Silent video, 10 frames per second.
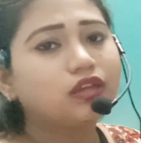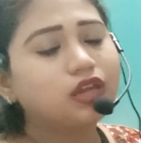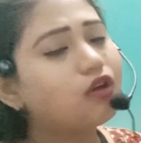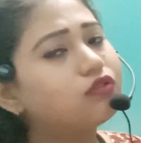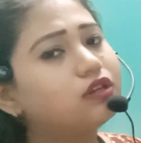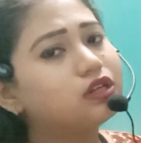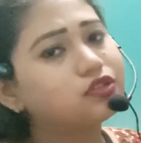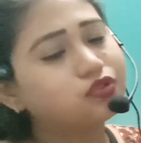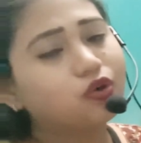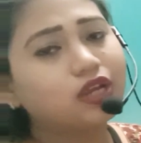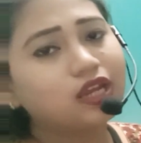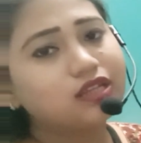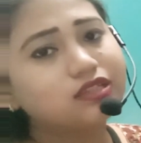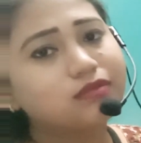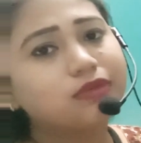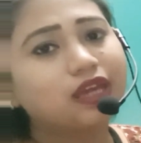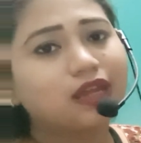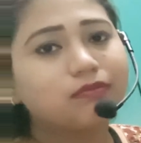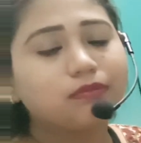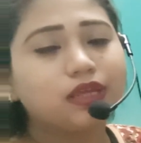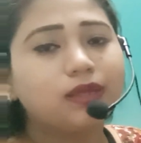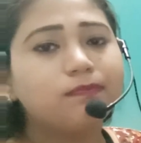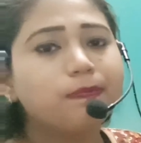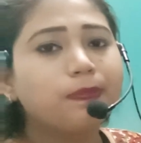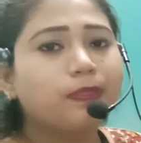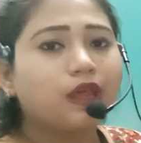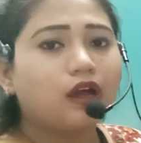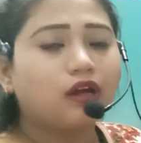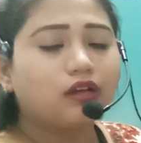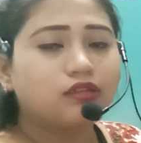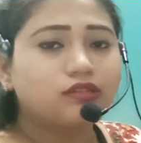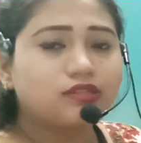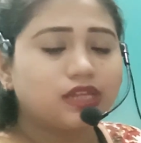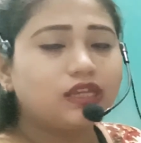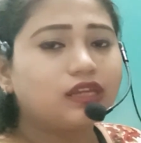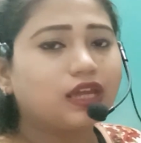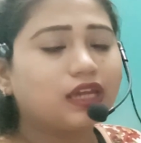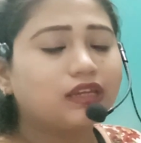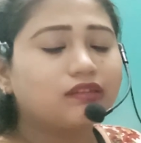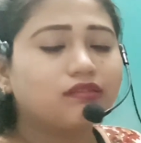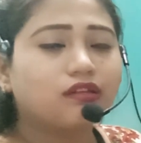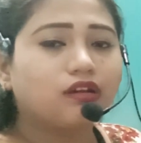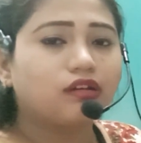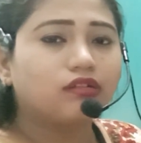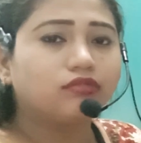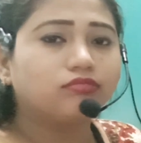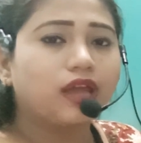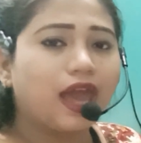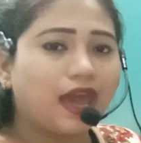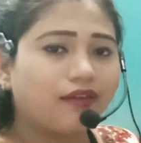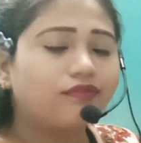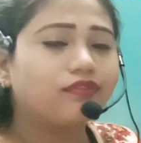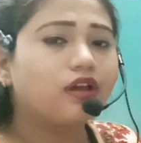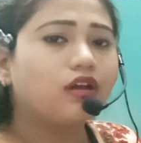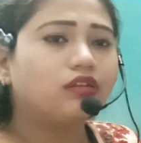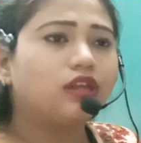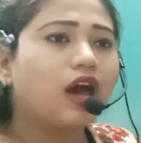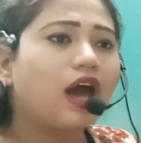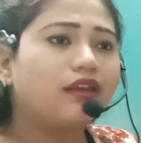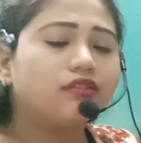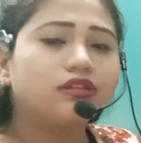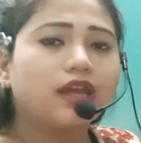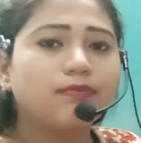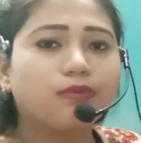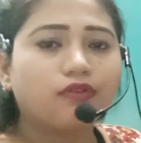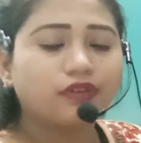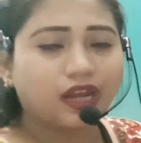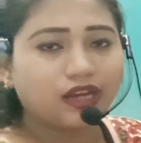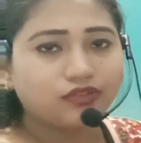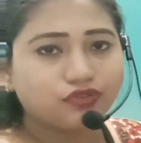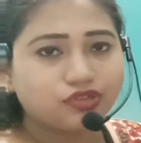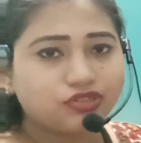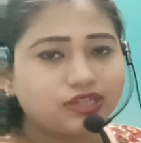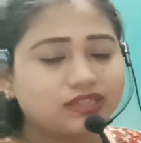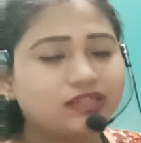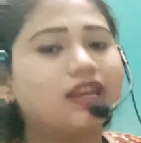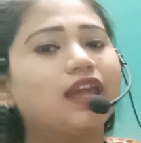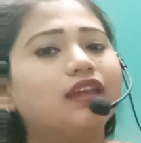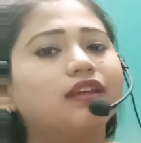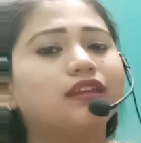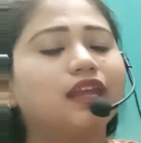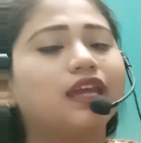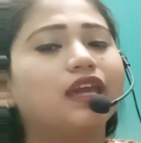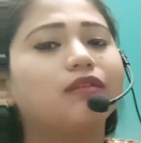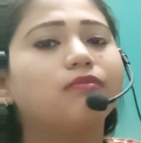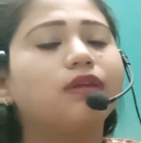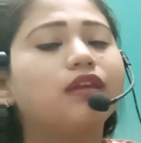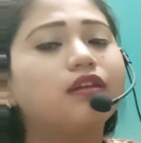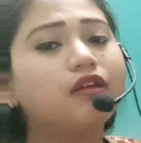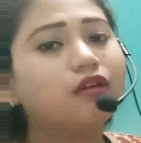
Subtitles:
Now this organism can be they can have the other type of characteristics, like they can be